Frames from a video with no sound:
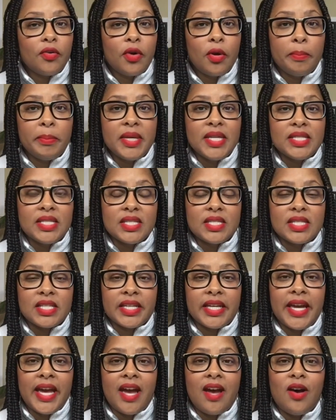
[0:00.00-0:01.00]
business
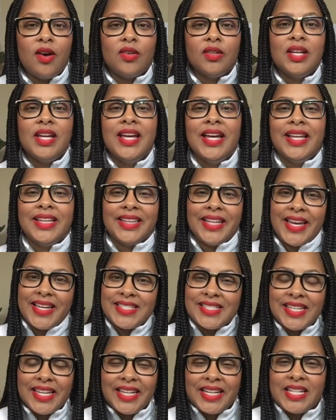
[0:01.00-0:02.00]
account. Let's
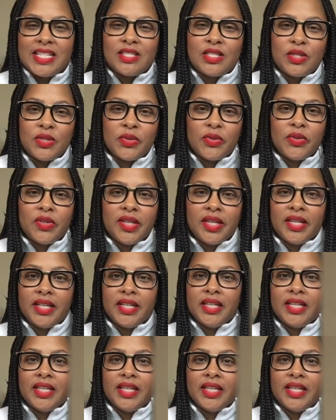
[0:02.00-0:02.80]
get into it.